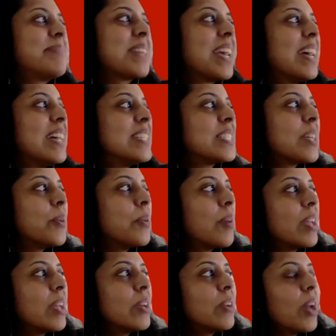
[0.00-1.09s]
So,
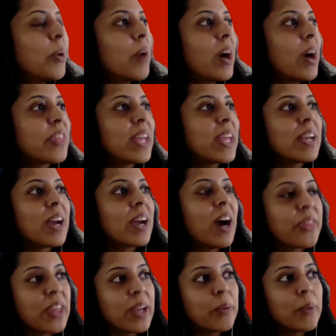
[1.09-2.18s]
I
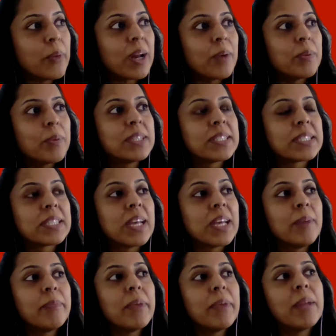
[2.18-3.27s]
think when I was
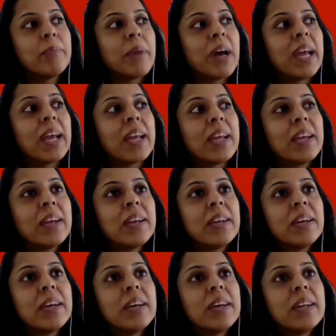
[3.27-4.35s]
in my
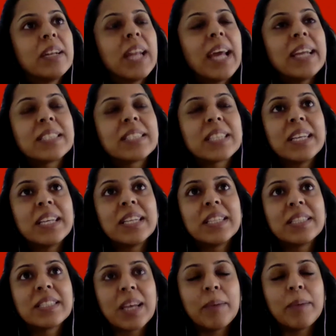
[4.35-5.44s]
late
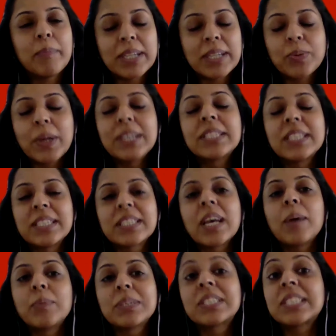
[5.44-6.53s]
teens and my 20s, I
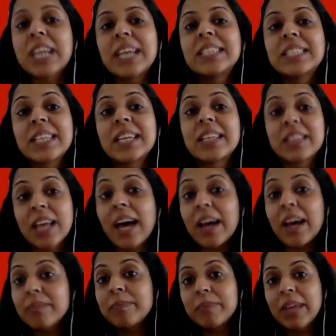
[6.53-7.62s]
was chasing that
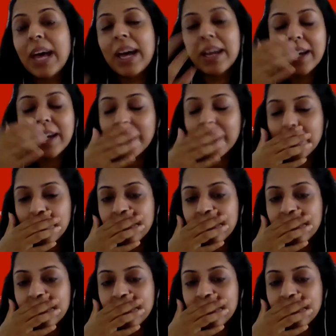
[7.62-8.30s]
the